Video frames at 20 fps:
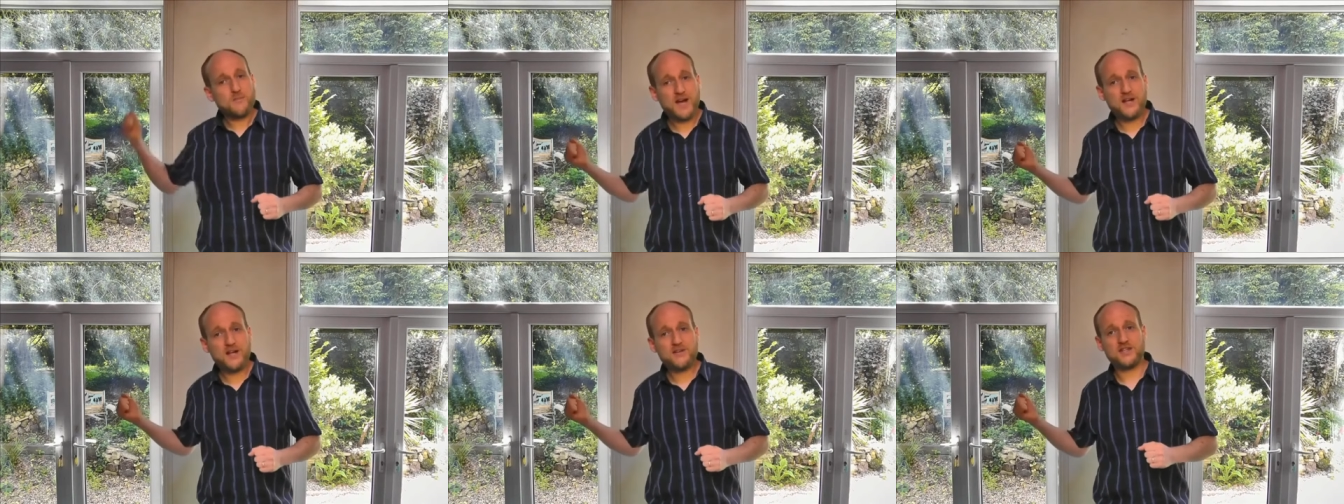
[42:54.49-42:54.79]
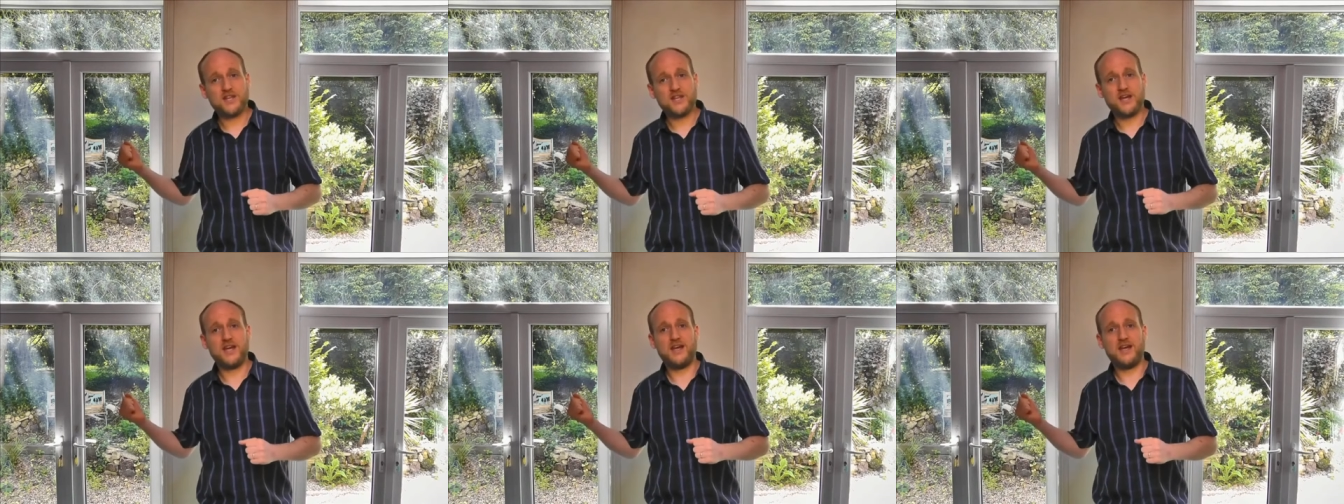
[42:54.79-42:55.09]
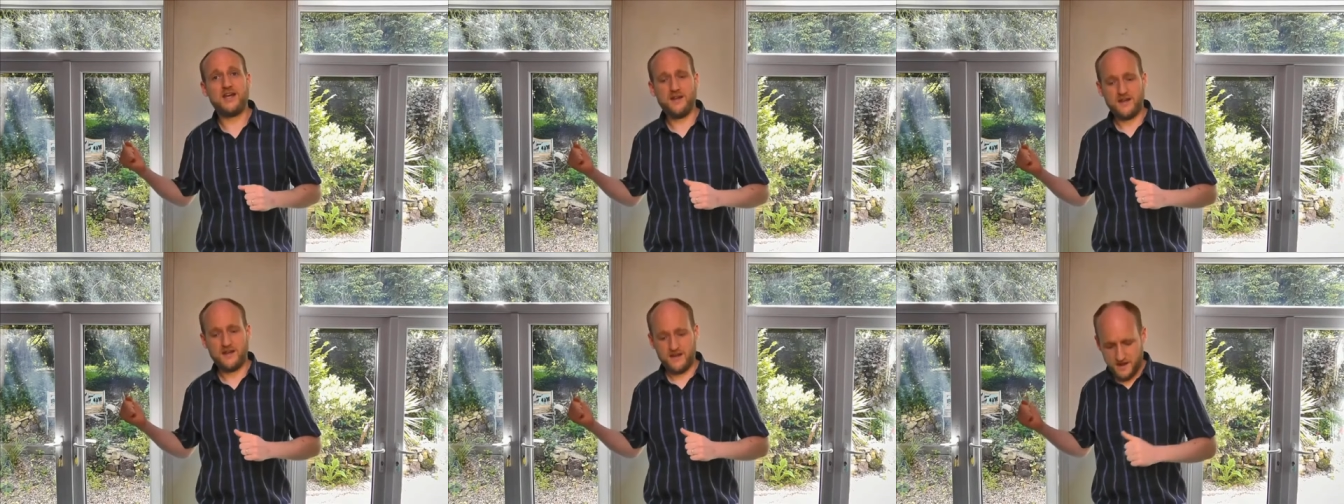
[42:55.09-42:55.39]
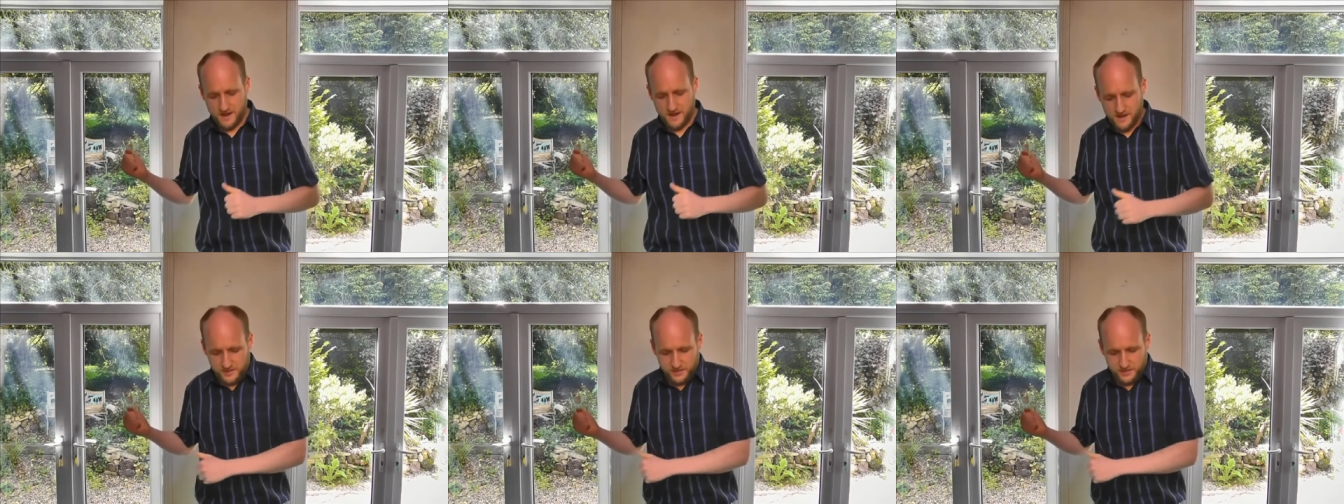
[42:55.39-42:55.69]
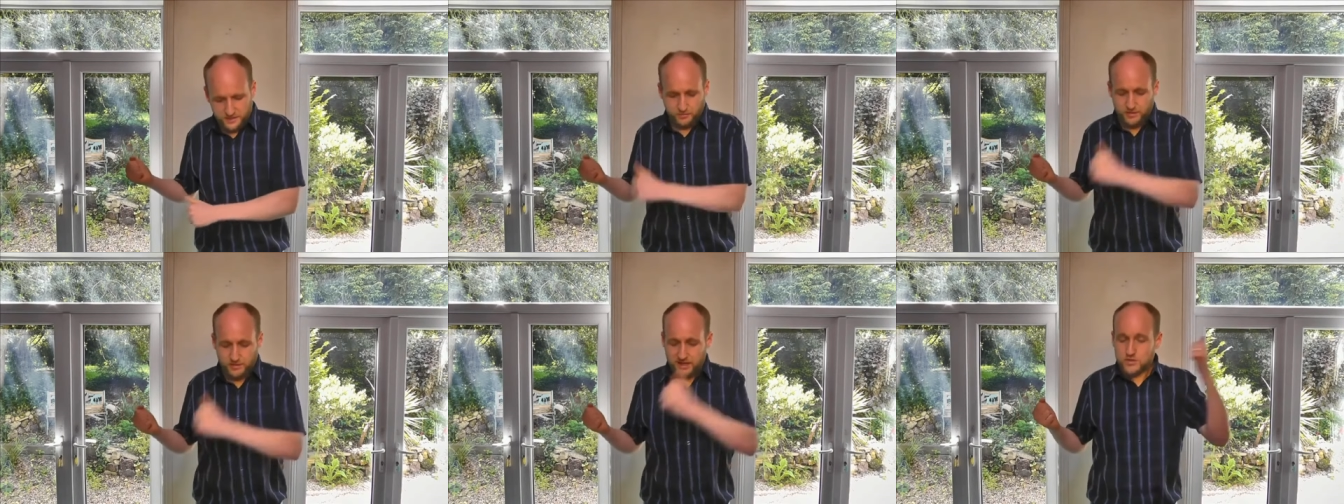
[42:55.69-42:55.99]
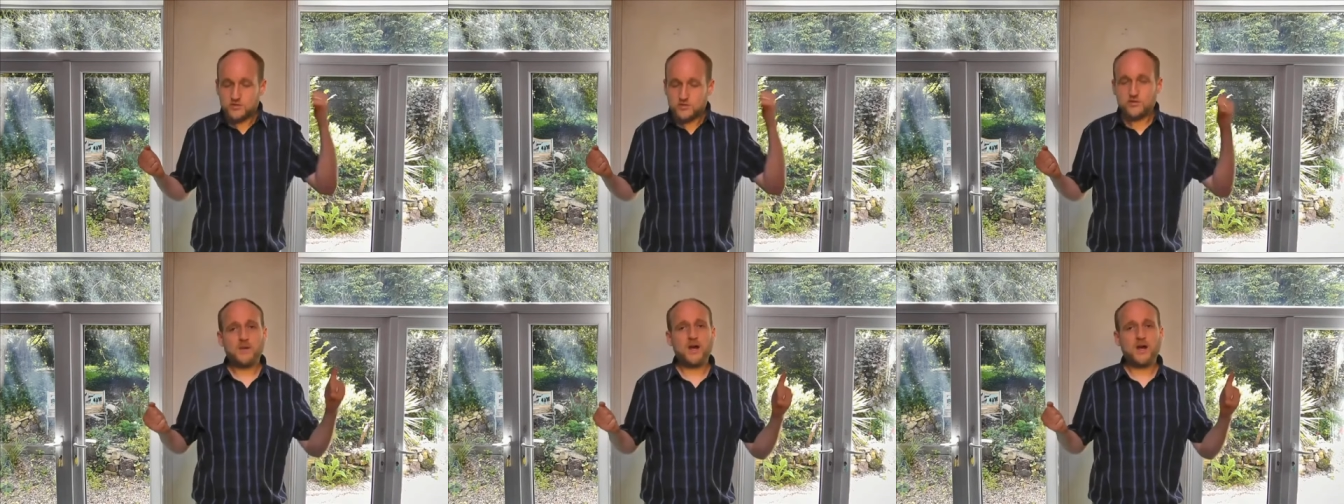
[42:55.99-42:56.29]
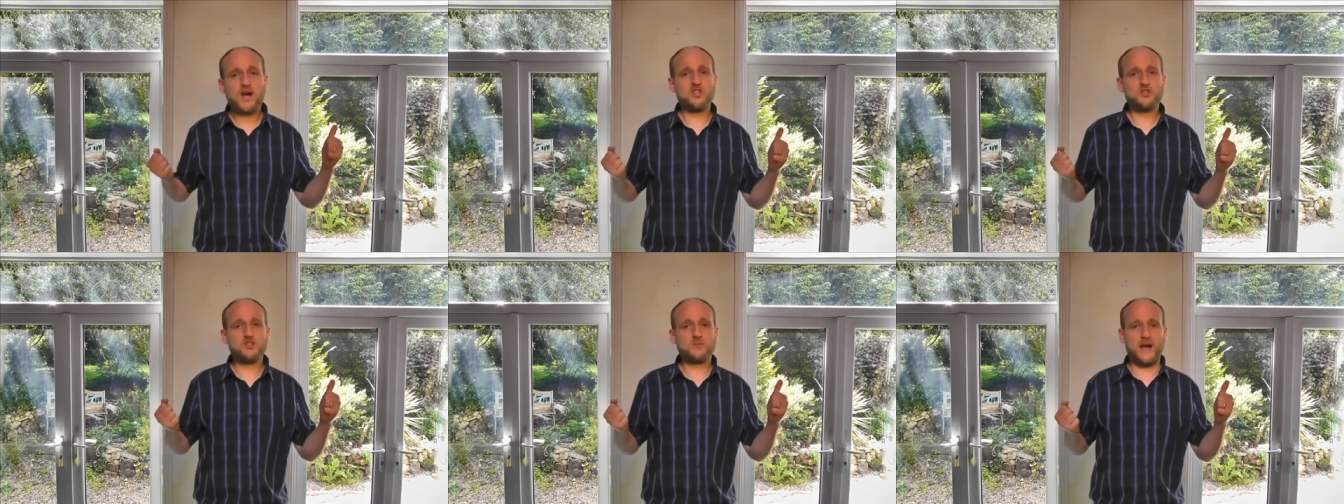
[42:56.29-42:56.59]
miles there, 300
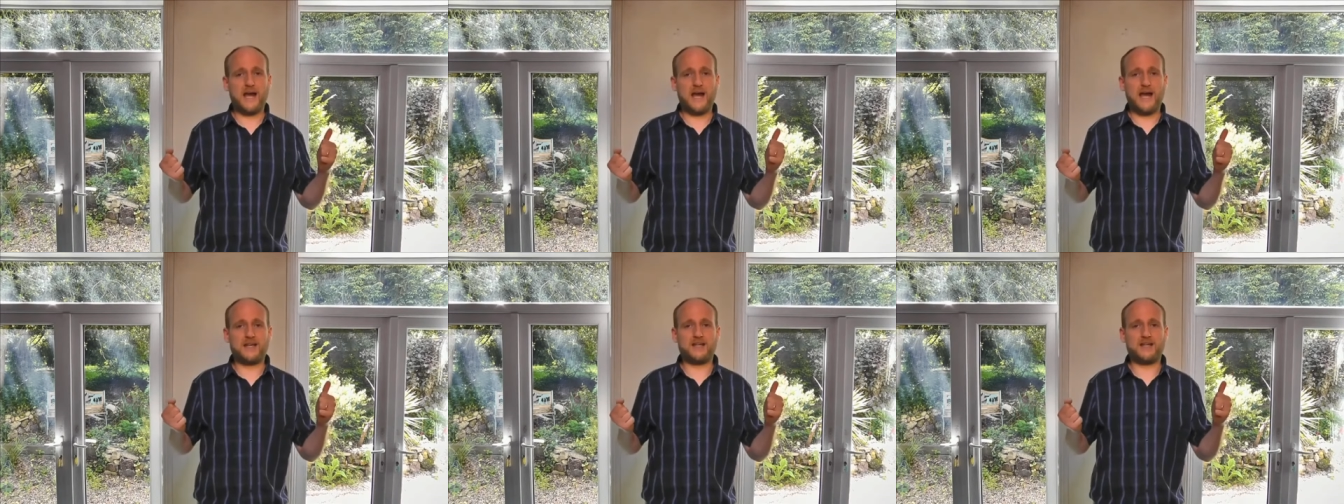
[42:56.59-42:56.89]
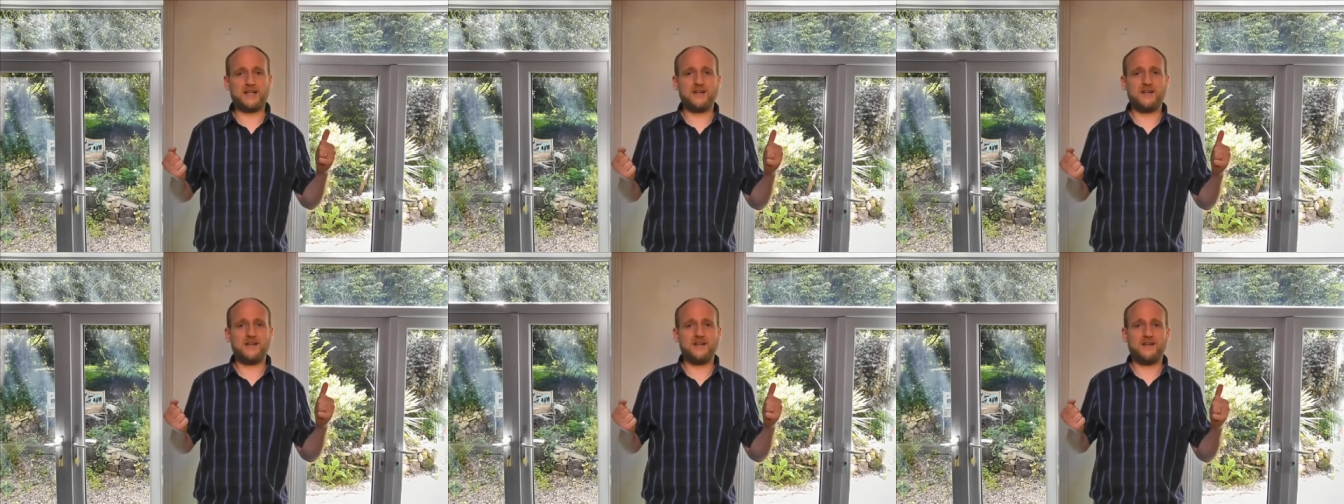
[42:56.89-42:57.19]
miles back.